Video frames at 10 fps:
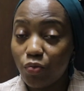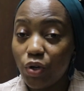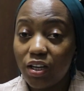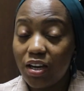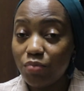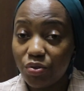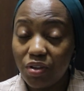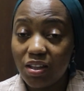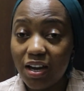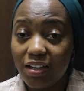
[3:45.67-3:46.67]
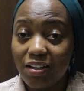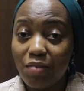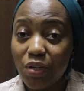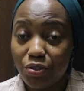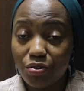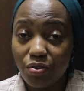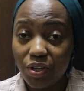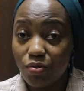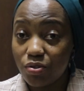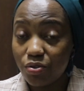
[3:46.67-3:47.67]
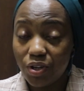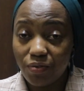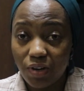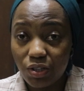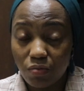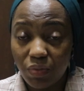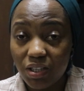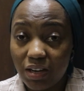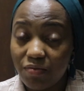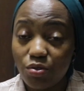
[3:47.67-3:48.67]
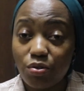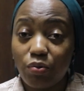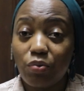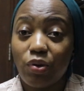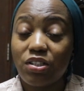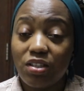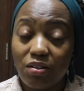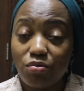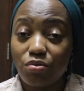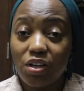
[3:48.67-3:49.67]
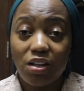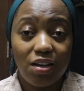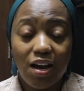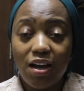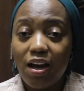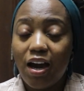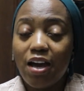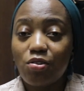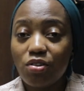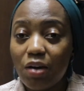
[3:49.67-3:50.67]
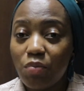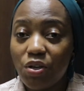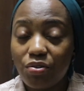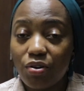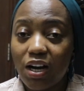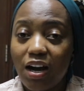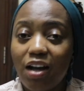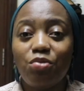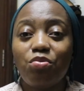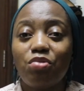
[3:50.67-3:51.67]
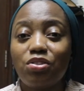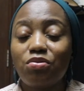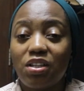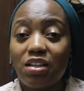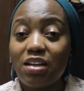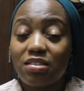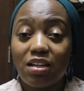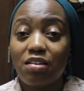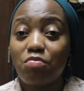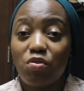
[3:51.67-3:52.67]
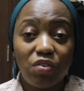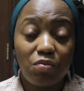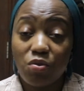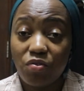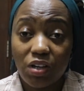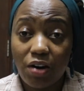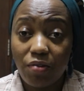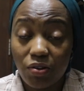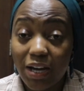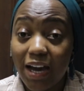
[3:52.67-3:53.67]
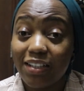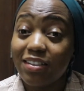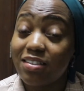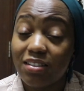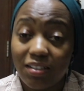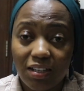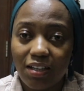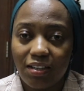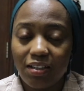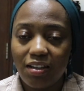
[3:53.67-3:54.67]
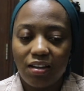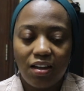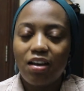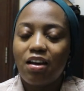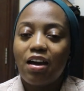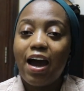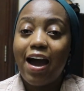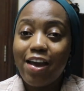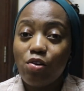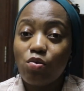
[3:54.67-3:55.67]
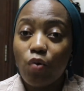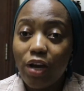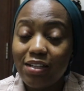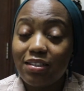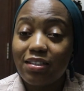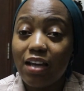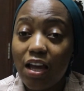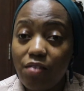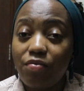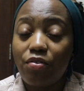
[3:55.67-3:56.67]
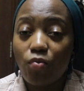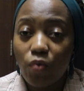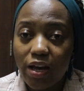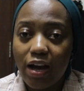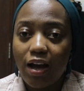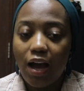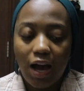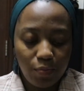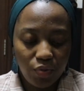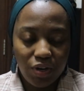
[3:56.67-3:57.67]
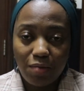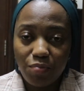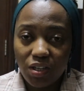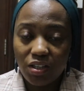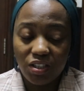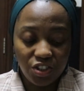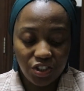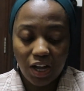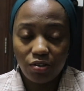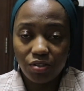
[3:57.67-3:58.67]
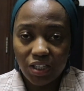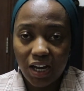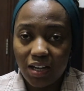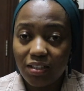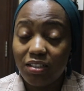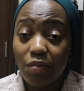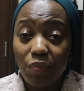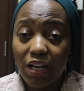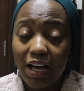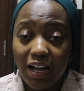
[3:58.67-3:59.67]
we came together in the metro. He was going for a job interview, so we went together. I got a metro card, we went together. I started moving around. I didn't sit any day. I went everywhere. Abu Dhabi, Sharjah, Jebel